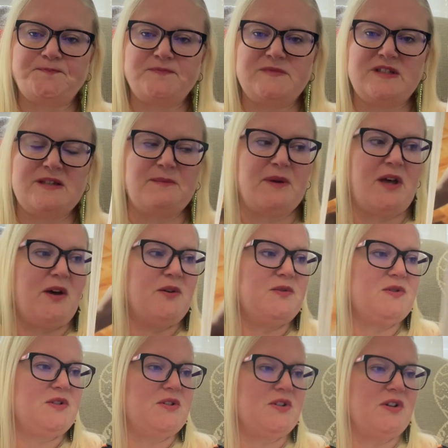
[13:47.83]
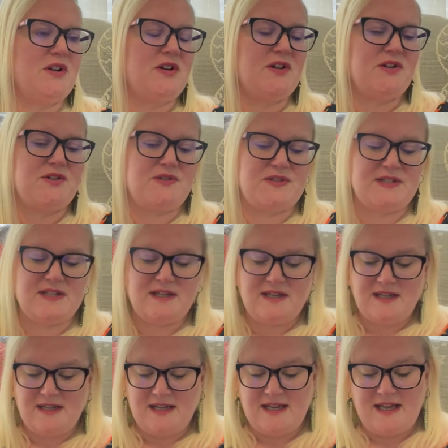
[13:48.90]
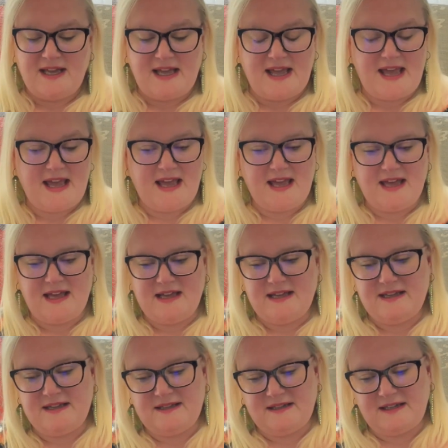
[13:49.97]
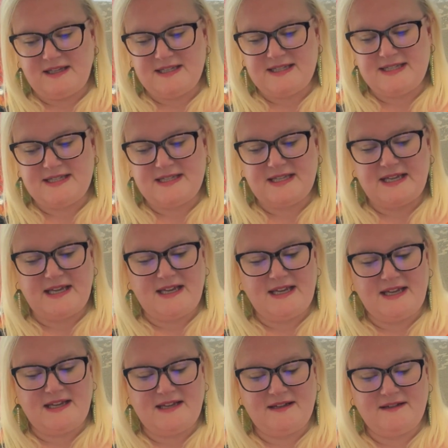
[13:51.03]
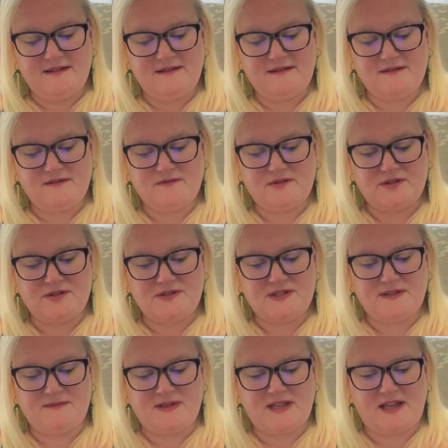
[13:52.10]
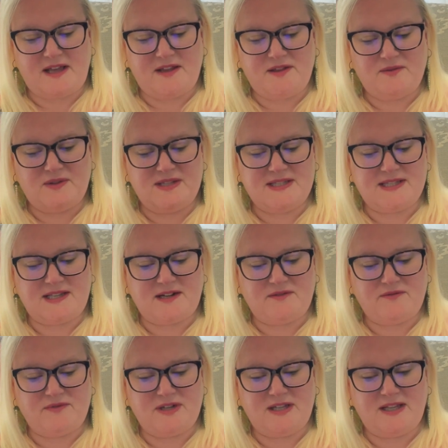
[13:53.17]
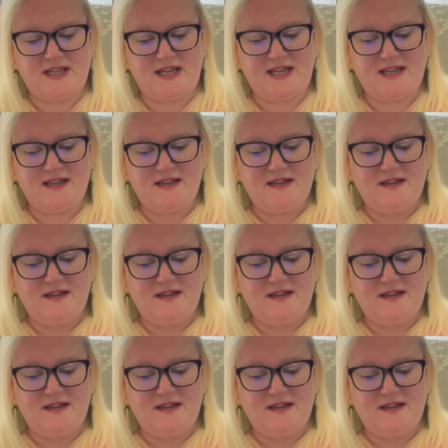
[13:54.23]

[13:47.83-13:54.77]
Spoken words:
some coasters, and let's see, what are some of the other ones that are really